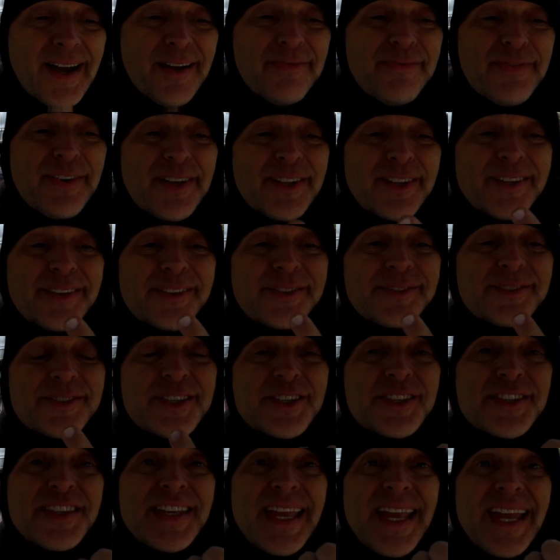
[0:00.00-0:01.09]
I felt
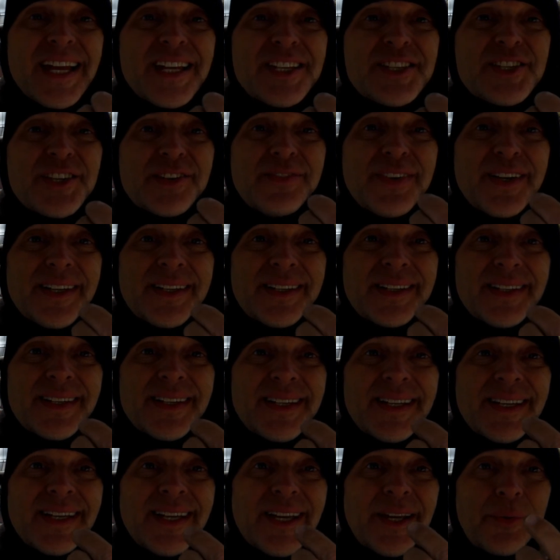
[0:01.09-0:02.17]
just the edge of it.
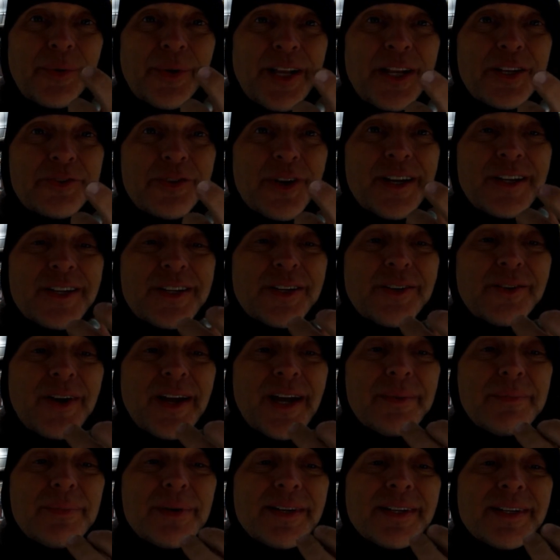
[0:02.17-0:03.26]
When I tried to
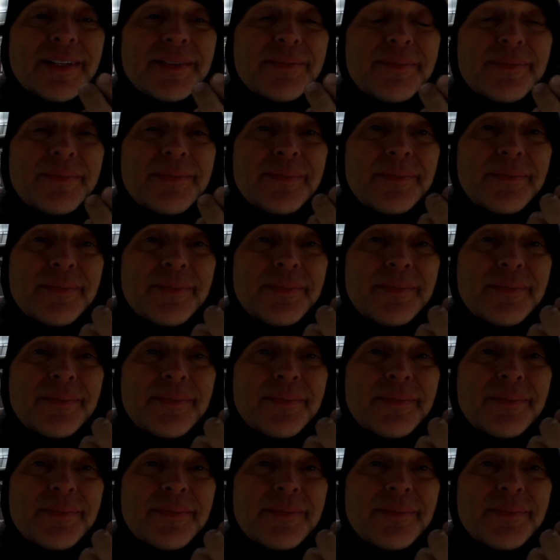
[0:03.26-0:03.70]
grab it, it